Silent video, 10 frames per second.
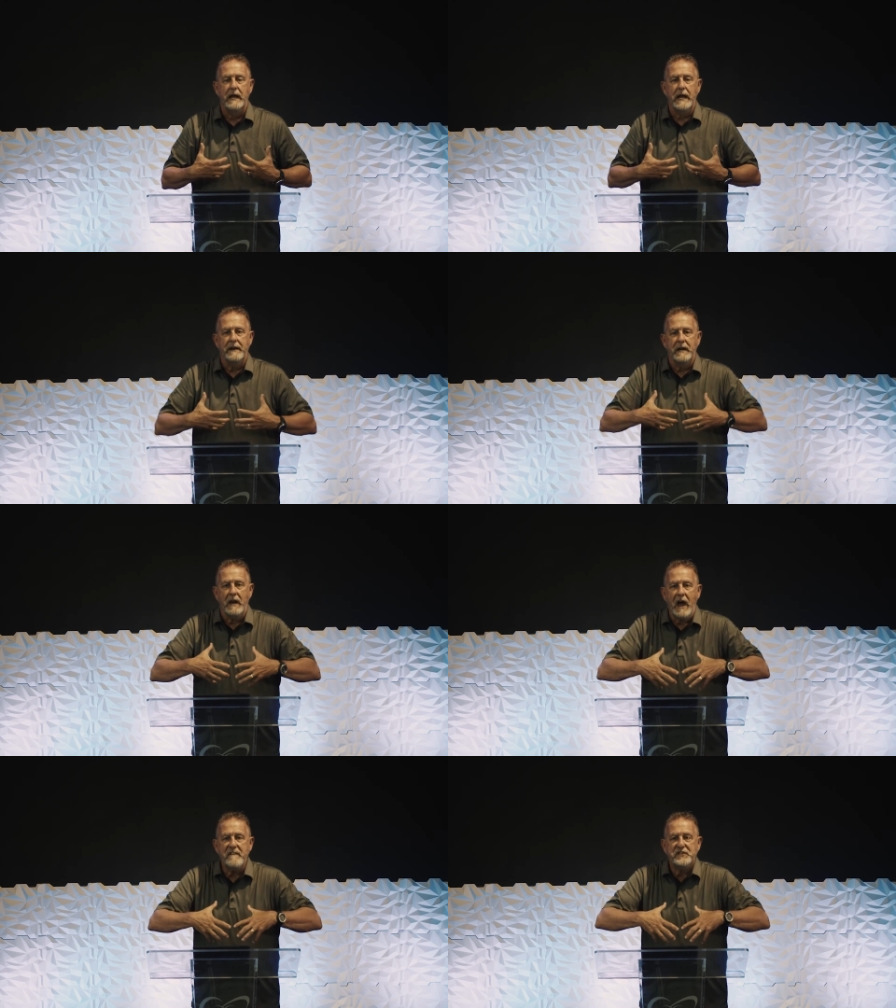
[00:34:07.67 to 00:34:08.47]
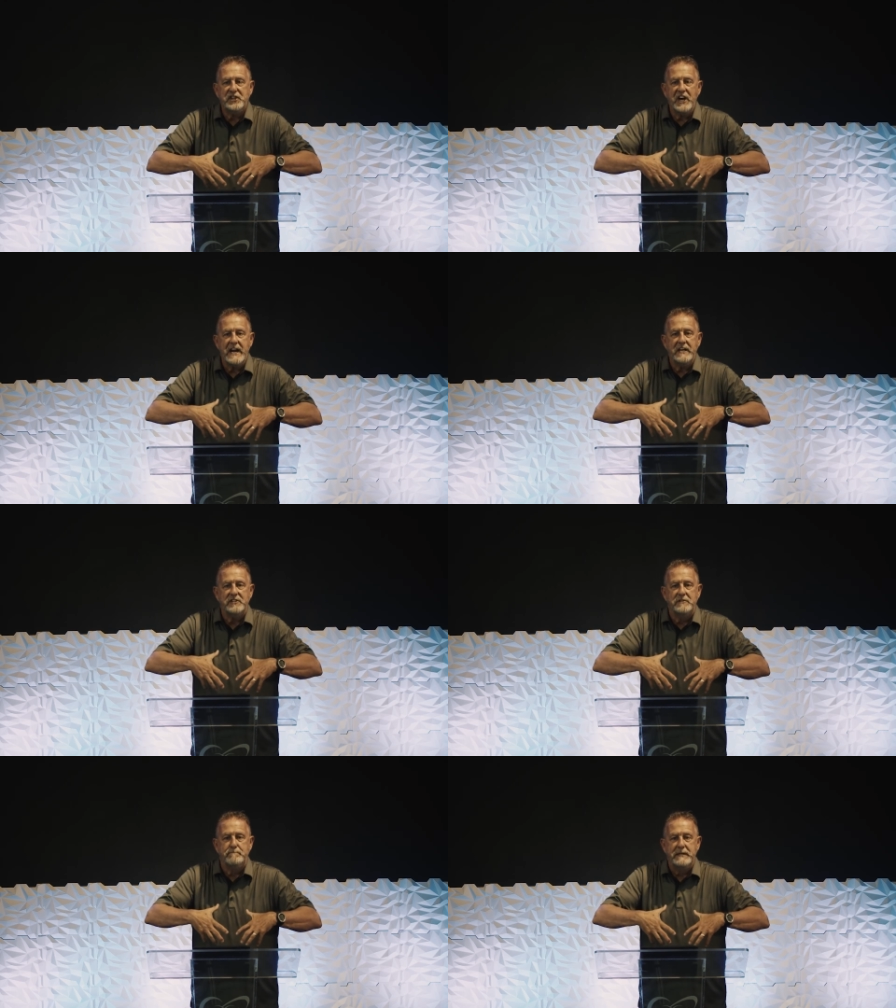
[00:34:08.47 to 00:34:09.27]
And life
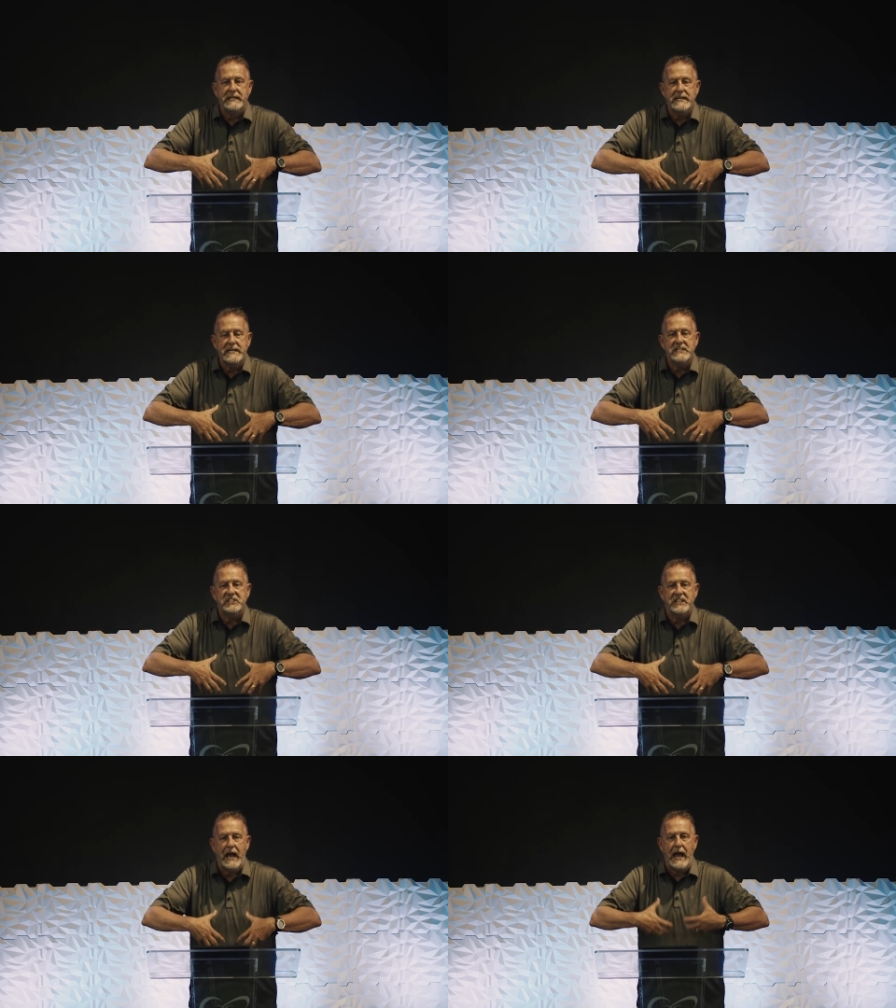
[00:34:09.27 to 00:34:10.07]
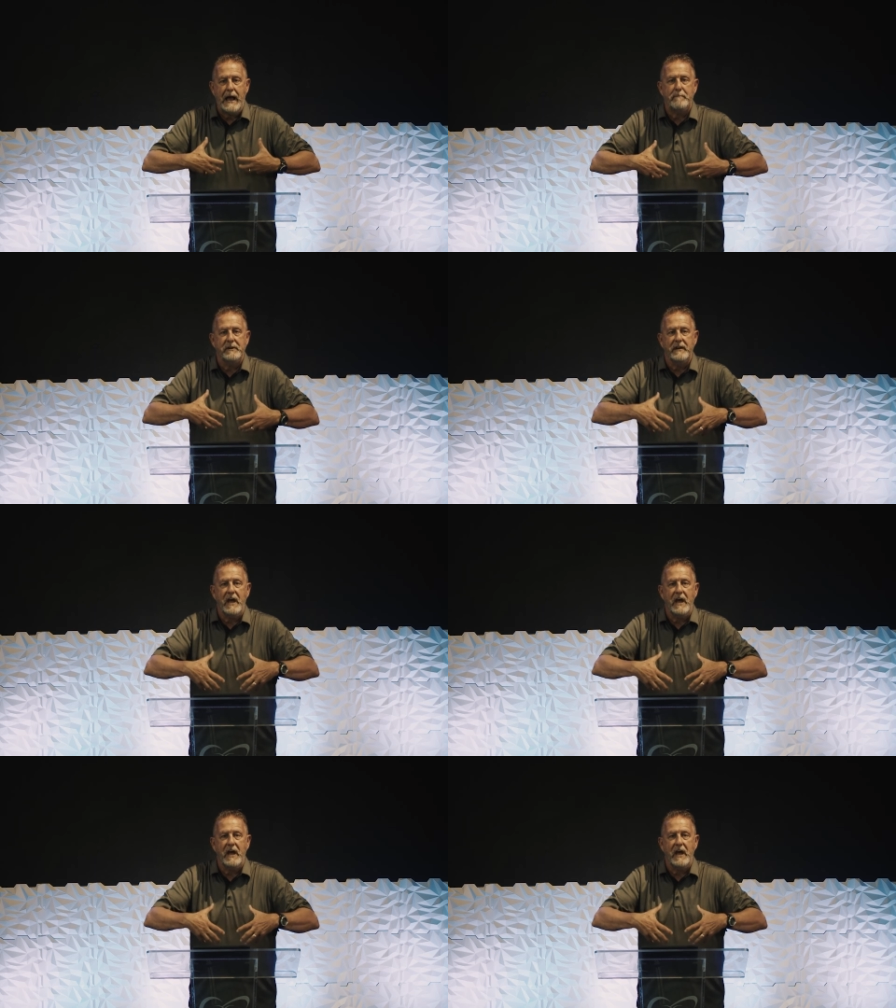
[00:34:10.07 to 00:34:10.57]
change begins to happen.